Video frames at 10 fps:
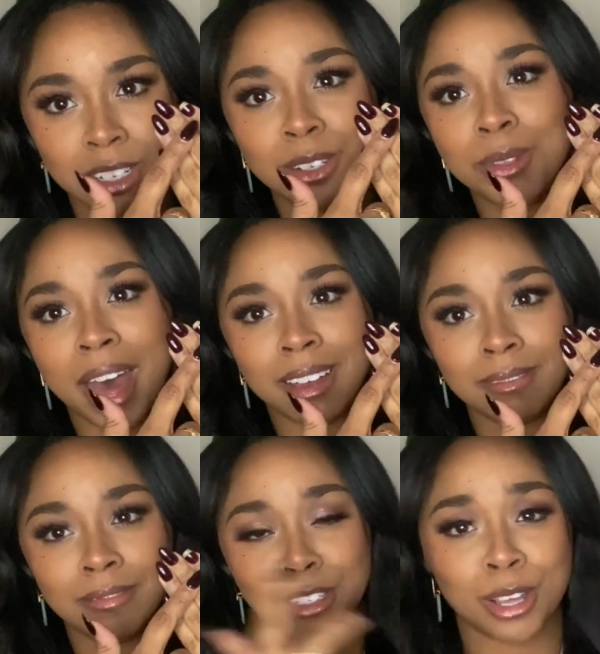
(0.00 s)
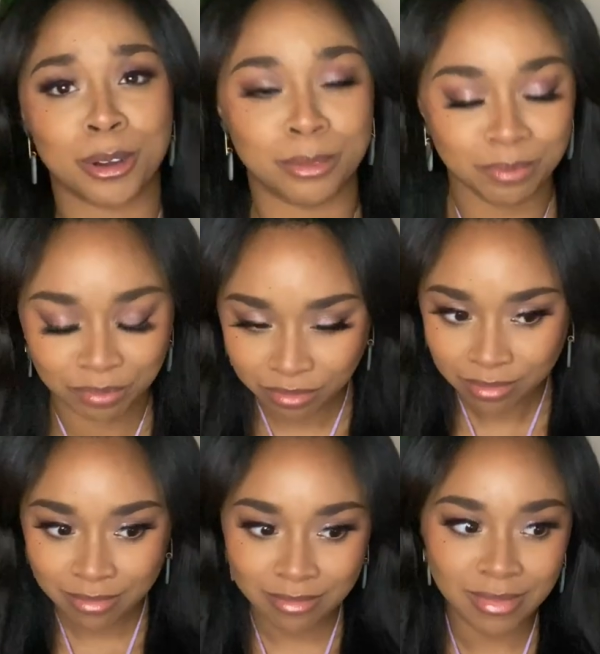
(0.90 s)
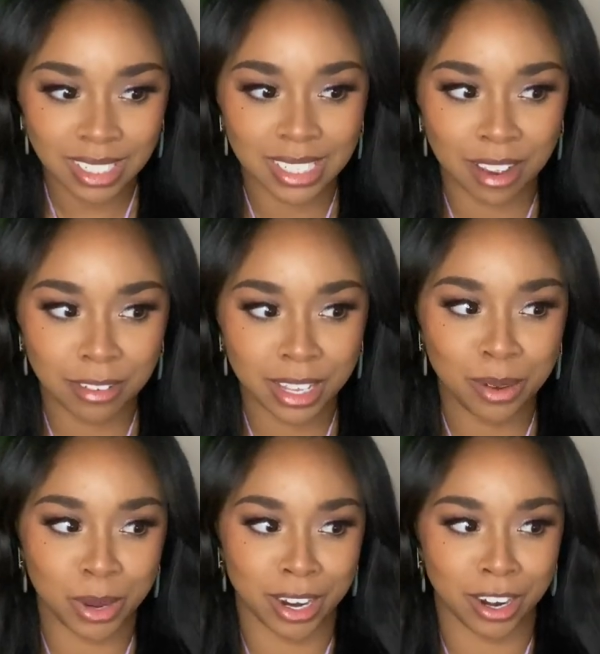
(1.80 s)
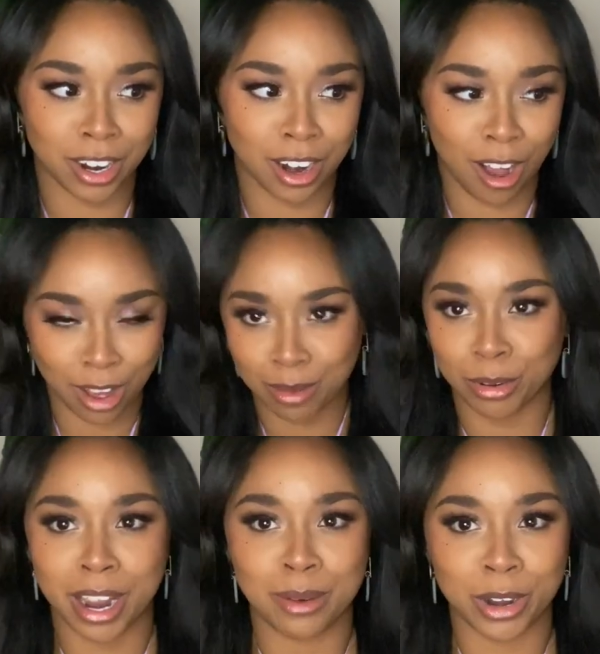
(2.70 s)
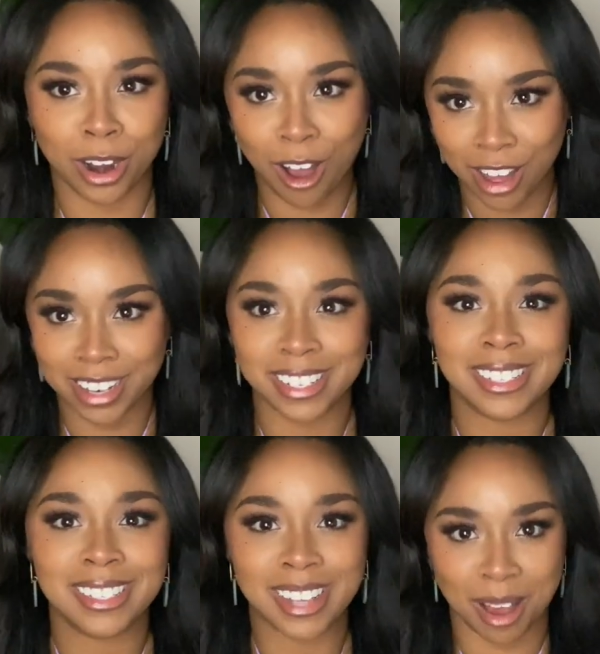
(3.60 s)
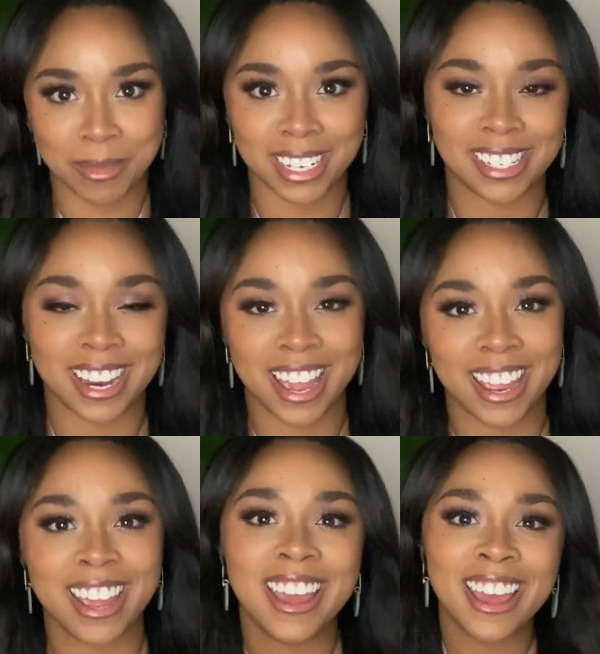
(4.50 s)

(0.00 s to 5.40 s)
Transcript: to do that. So definitely we are on brand, we are on topic today.